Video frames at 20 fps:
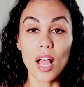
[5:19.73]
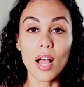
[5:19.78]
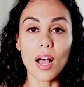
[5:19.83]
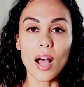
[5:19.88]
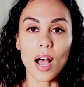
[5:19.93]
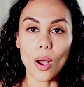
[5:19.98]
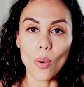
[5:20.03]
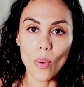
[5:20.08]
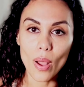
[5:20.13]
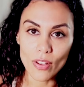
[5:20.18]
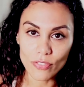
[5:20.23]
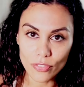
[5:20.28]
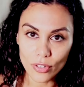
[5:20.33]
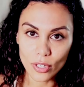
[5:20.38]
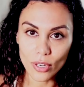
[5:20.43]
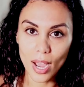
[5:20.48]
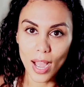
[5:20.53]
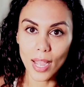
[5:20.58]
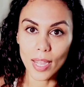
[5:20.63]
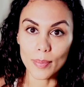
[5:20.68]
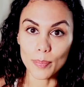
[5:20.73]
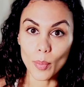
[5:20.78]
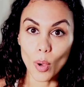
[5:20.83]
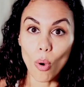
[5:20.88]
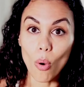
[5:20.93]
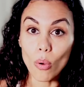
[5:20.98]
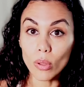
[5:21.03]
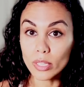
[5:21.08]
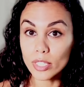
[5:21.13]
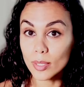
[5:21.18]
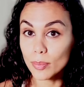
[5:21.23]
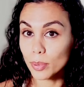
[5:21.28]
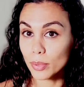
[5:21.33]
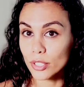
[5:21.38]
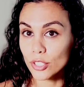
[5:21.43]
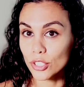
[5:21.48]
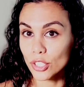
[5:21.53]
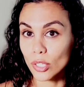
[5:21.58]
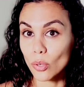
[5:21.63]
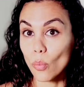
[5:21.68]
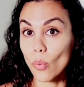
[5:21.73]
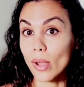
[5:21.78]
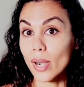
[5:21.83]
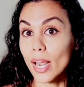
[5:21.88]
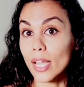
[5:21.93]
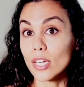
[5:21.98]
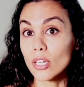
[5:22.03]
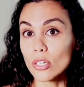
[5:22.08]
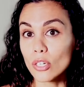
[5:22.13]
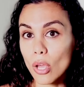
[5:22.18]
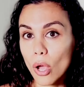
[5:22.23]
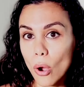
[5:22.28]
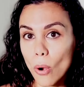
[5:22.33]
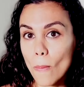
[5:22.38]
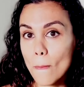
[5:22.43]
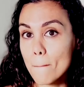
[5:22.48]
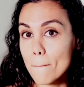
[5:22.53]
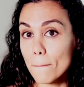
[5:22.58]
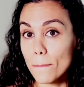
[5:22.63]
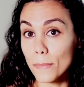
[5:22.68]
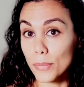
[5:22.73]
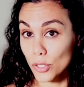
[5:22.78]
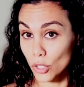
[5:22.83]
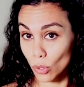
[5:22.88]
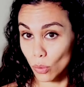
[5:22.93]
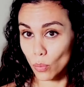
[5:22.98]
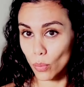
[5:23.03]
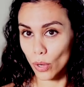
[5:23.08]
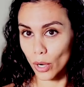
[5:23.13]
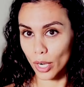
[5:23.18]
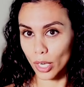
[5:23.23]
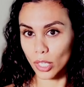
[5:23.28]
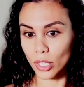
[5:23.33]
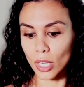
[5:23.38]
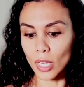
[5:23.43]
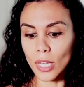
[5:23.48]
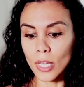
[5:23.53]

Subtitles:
However, I'm only preaching what I know to work.